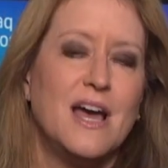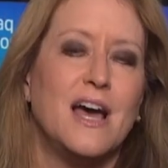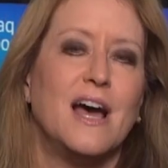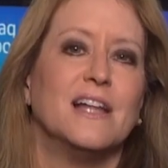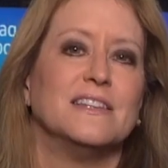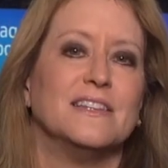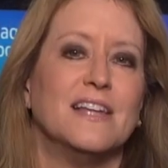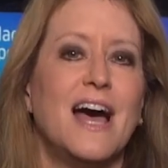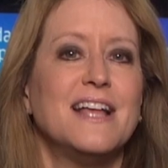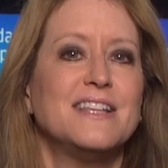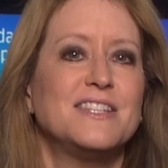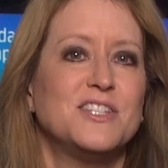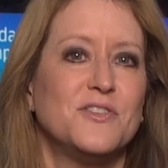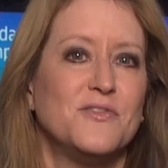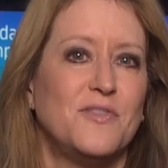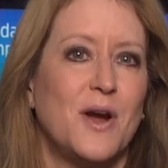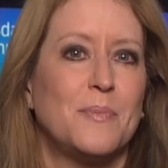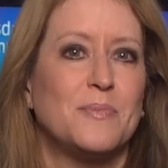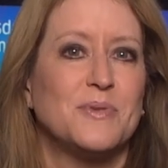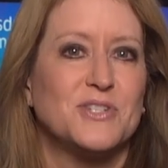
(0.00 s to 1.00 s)
lots of
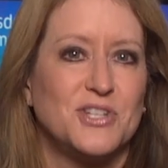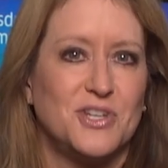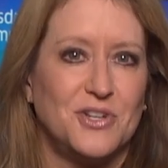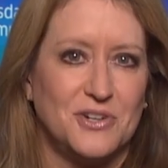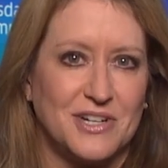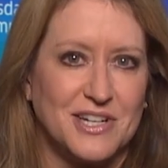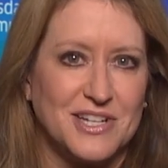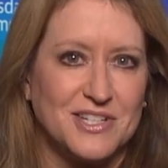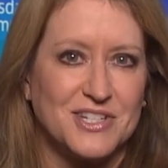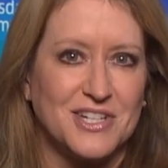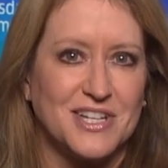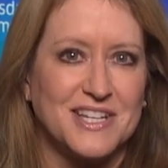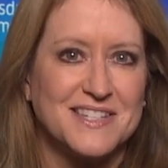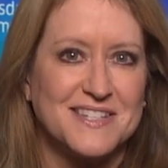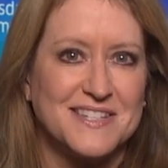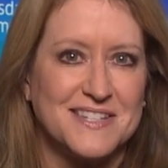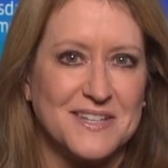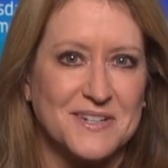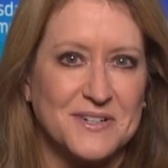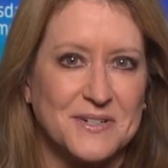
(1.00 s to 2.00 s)
opportunities to
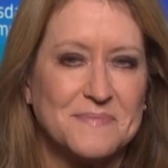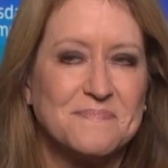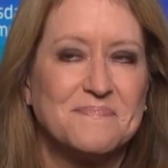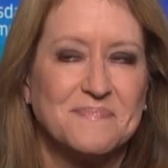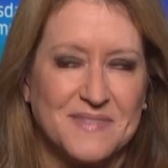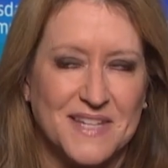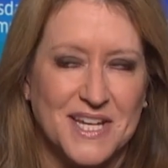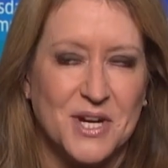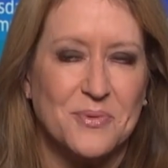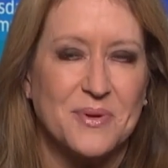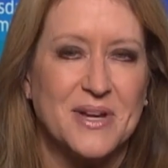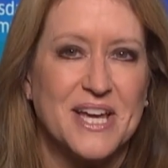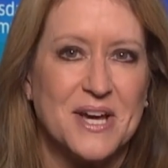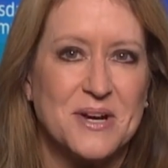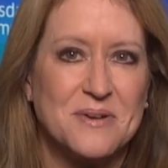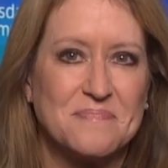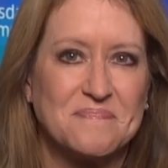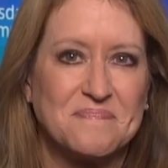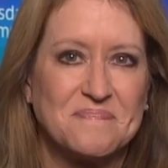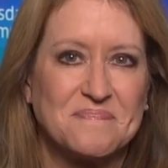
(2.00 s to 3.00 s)
consider. Here we go.